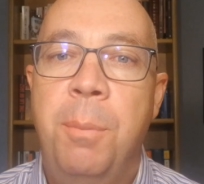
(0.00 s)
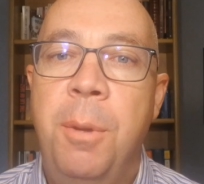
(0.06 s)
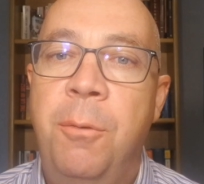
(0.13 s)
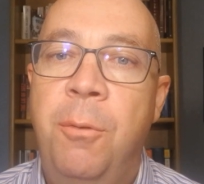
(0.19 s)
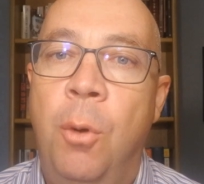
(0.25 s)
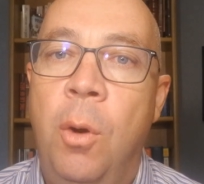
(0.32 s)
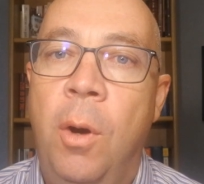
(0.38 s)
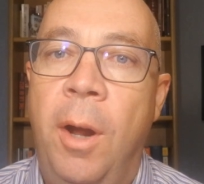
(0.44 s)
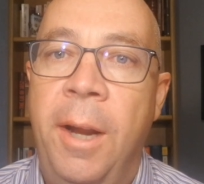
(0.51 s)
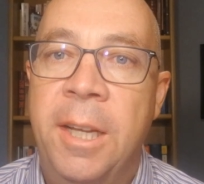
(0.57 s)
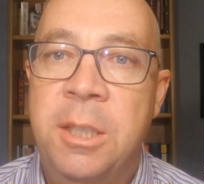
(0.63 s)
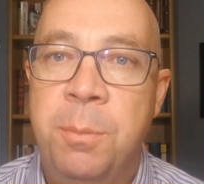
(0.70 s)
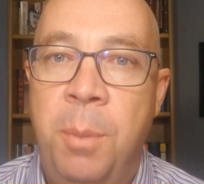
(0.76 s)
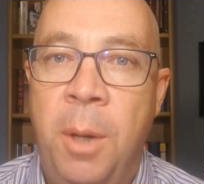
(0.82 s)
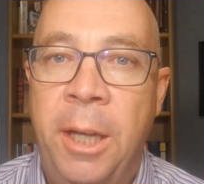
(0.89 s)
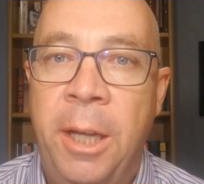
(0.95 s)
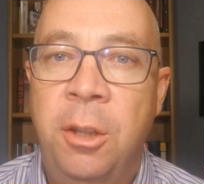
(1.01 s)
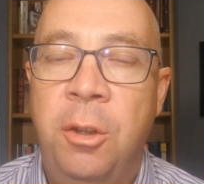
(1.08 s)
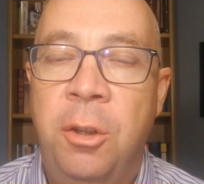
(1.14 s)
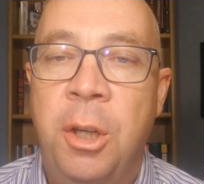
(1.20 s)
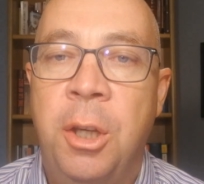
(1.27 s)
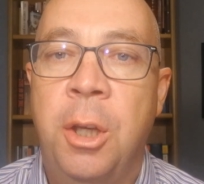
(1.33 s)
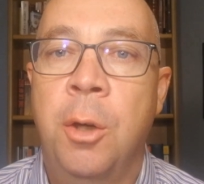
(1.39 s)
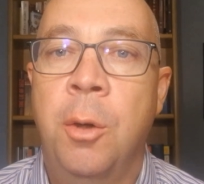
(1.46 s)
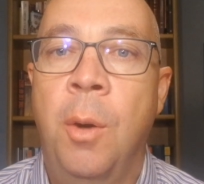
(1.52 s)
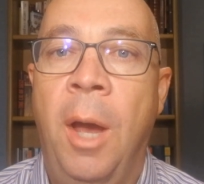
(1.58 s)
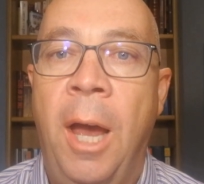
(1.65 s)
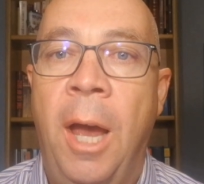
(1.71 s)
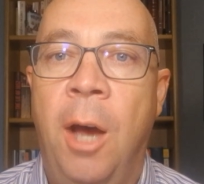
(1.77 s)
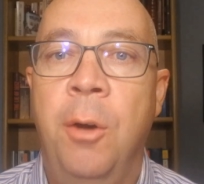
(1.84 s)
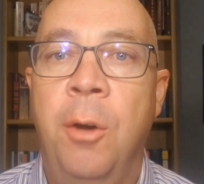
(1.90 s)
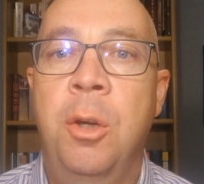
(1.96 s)
Before I explain to you
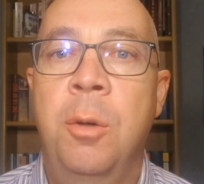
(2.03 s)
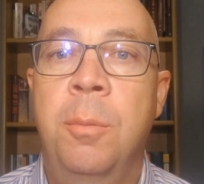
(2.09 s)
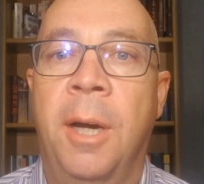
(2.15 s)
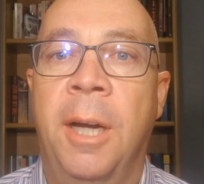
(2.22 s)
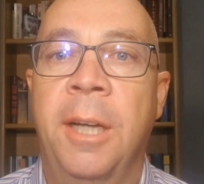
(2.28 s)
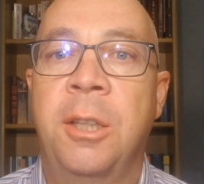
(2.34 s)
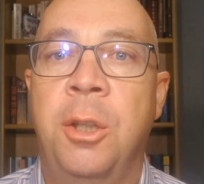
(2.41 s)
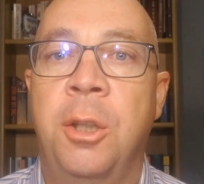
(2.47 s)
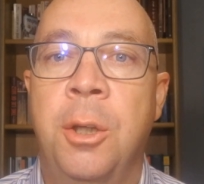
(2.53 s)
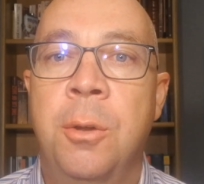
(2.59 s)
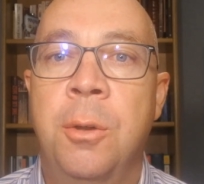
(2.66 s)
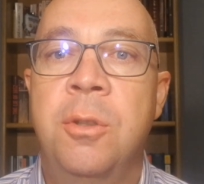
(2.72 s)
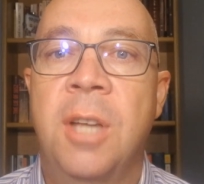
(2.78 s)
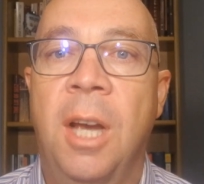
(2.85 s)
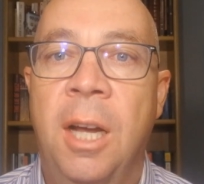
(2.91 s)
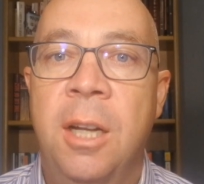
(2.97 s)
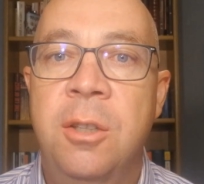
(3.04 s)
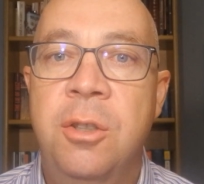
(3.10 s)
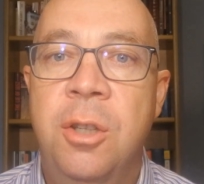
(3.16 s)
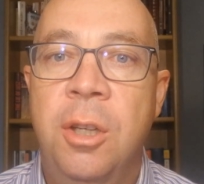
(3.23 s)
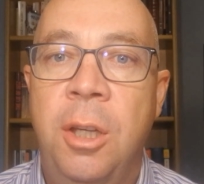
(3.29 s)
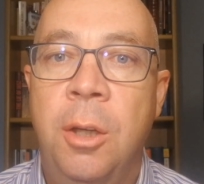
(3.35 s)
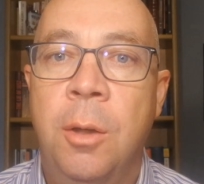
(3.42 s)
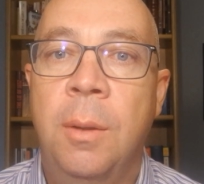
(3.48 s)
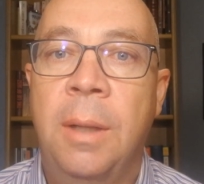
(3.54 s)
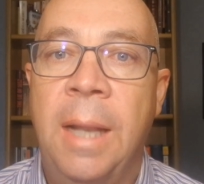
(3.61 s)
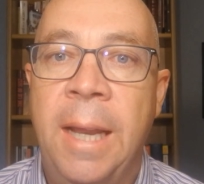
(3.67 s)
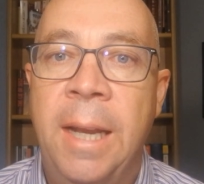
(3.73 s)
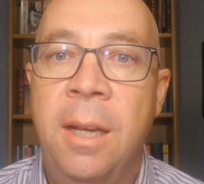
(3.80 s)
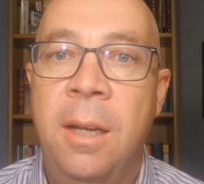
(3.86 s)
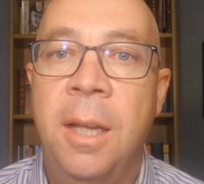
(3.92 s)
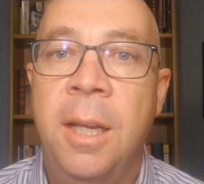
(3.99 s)
how you might use unsecured
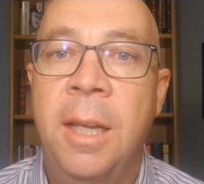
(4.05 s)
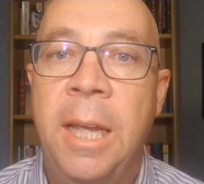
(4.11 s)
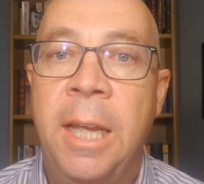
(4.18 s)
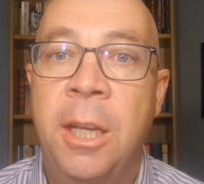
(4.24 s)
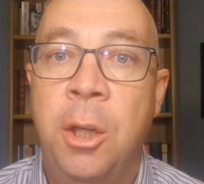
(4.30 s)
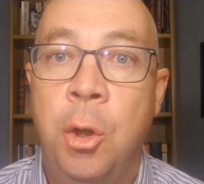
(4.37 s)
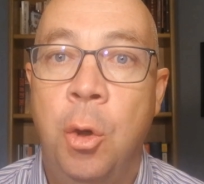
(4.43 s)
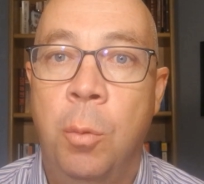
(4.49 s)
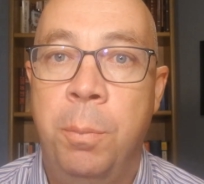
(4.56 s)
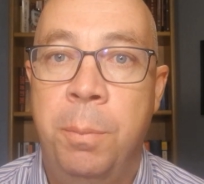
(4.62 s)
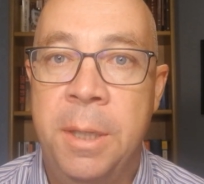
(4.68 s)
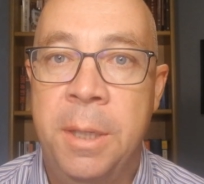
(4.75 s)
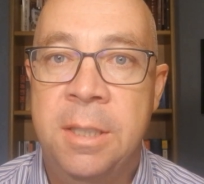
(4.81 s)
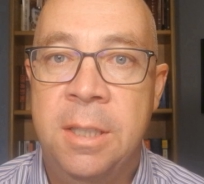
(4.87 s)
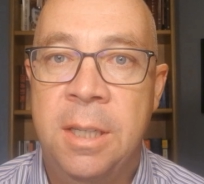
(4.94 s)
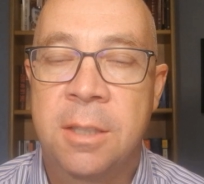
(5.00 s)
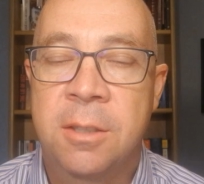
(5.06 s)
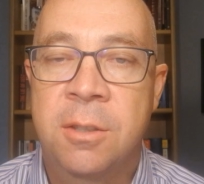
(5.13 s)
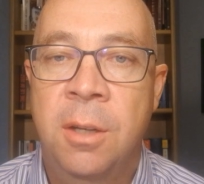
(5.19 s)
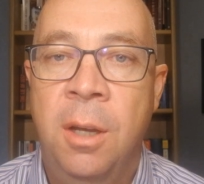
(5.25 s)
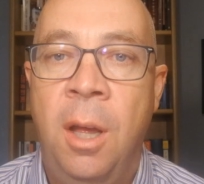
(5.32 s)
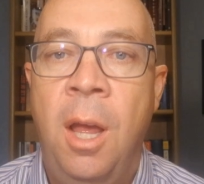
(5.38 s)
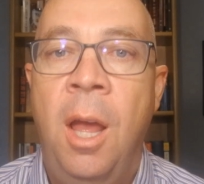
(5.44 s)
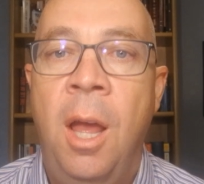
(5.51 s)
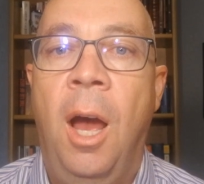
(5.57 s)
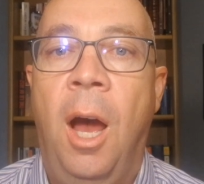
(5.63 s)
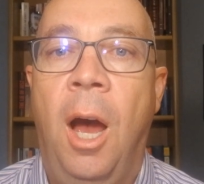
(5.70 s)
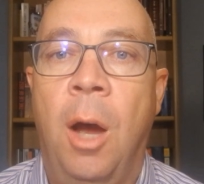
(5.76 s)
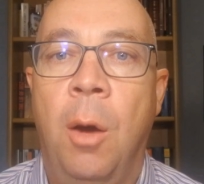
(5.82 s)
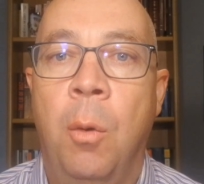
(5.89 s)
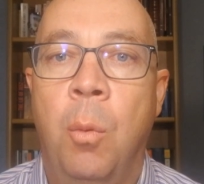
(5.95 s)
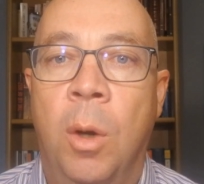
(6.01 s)
lending in your business,
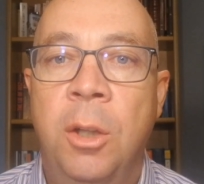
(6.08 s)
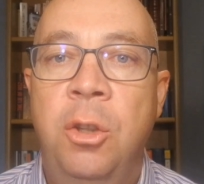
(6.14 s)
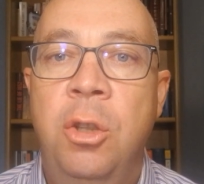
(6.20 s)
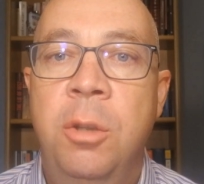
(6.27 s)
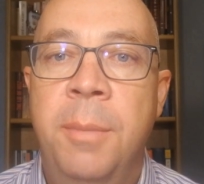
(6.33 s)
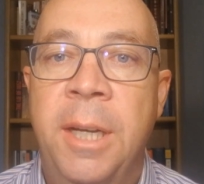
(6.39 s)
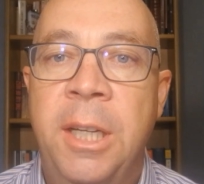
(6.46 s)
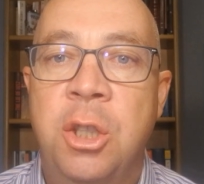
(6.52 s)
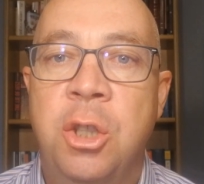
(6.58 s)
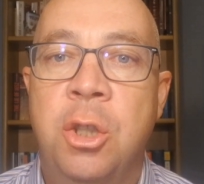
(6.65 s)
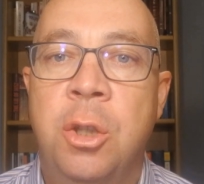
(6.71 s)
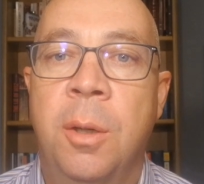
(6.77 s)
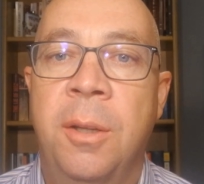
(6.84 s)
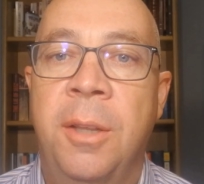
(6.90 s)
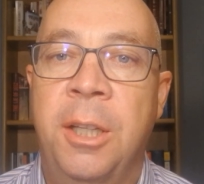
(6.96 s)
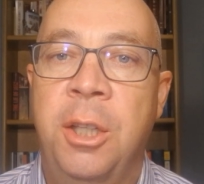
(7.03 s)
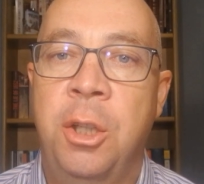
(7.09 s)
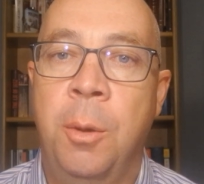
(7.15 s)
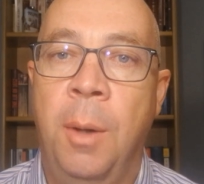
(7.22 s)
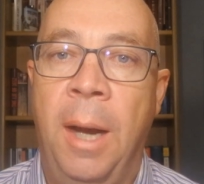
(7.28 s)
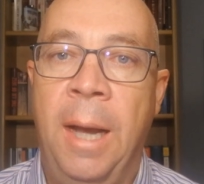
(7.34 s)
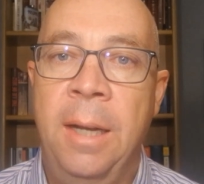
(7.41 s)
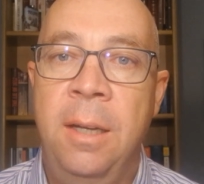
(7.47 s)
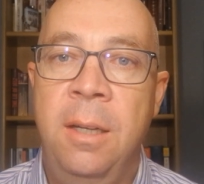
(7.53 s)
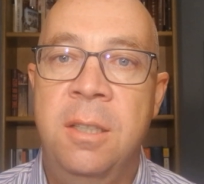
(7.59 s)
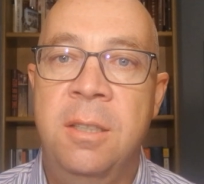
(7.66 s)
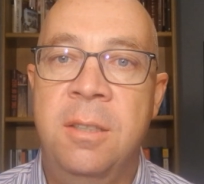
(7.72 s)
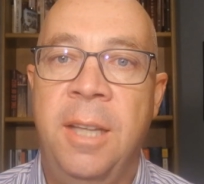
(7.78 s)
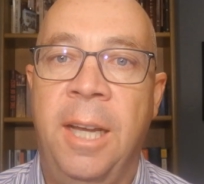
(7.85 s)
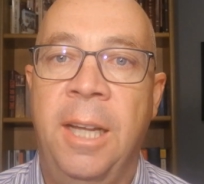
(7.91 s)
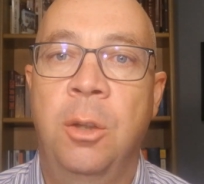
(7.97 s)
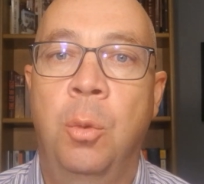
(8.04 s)
I want to make sure that you
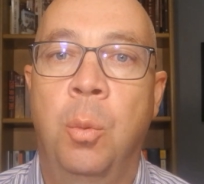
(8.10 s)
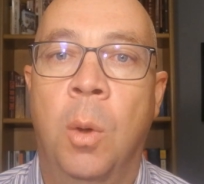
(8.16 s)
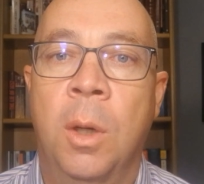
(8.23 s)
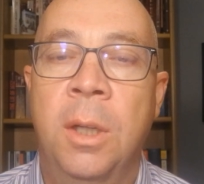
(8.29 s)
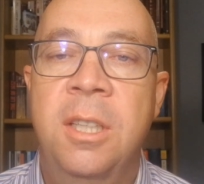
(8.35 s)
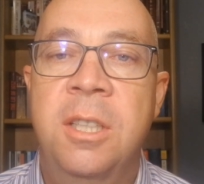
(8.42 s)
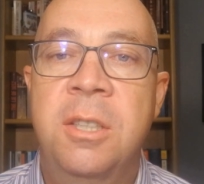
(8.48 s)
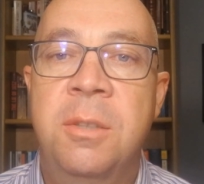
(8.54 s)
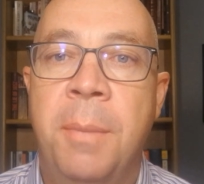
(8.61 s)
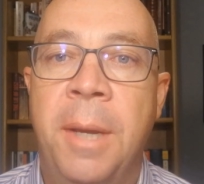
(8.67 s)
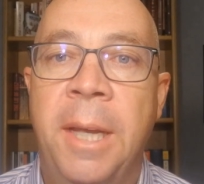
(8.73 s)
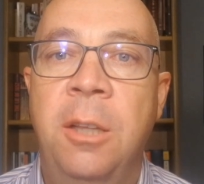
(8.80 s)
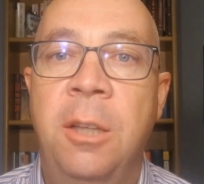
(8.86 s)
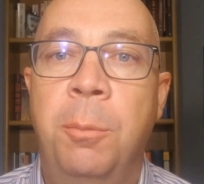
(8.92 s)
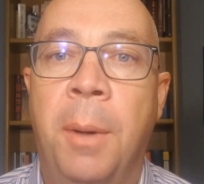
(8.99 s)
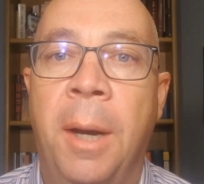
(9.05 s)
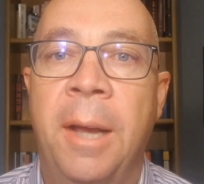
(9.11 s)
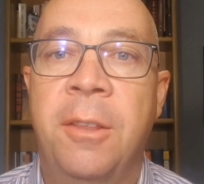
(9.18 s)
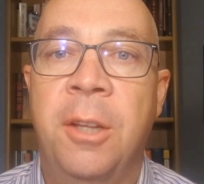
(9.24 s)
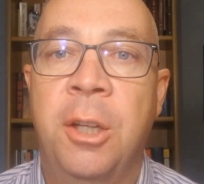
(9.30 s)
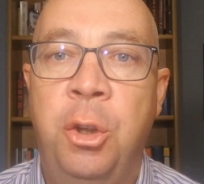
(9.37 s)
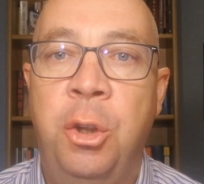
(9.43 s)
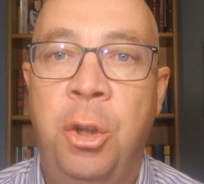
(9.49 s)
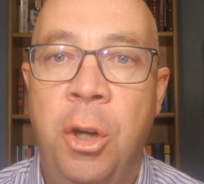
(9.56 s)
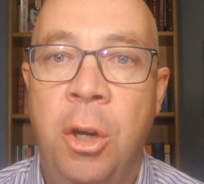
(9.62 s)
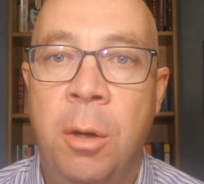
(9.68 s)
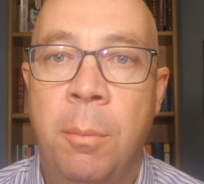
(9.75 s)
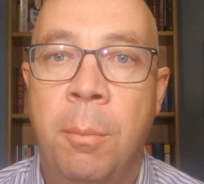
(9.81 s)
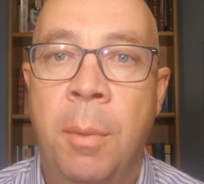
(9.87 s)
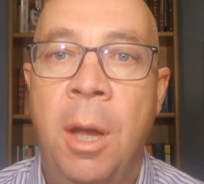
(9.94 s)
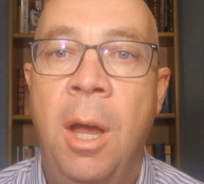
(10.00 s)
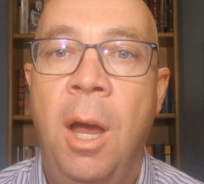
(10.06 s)
understand what is meant by the
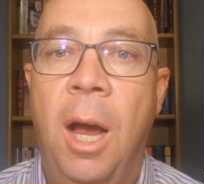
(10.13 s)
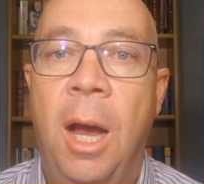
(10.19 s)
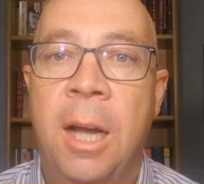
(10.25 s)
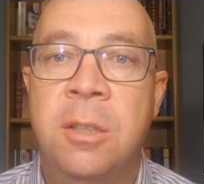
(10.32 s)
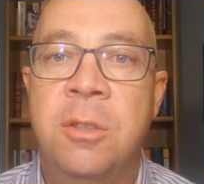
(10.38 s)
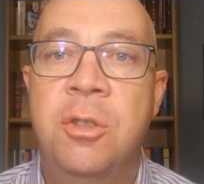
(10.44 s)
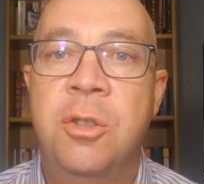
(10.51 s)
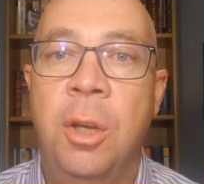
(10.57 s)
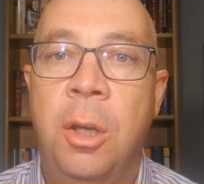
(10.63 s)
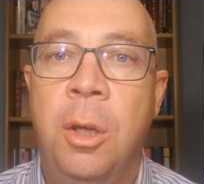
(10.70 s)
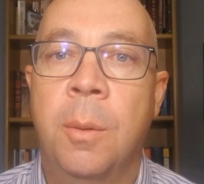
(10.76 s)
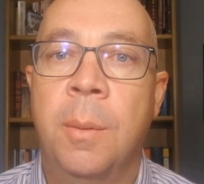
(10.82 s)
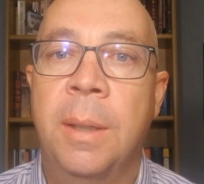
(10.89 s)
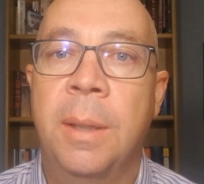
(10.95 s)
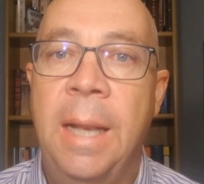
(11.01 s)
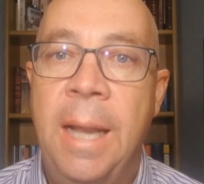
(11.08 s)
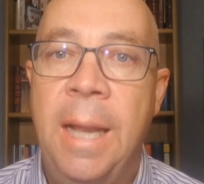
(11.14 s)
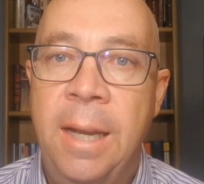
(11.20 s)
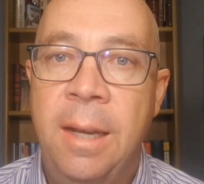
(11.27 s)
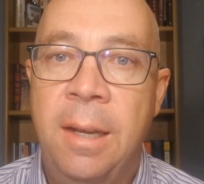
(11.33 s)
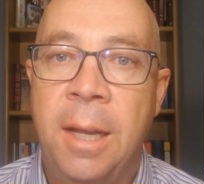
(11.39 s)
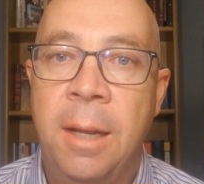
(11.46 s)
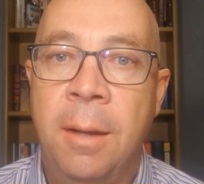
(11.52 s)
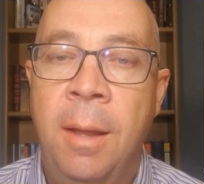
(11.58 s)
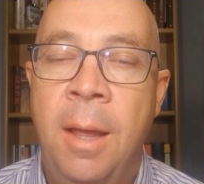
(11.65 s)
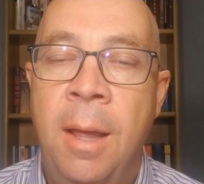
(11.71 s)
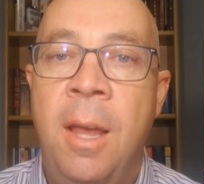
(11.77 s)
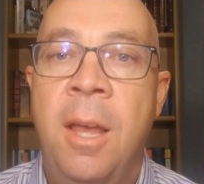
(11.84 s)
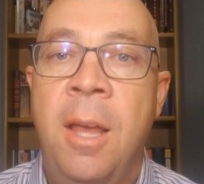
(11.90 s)
term unsecured lending.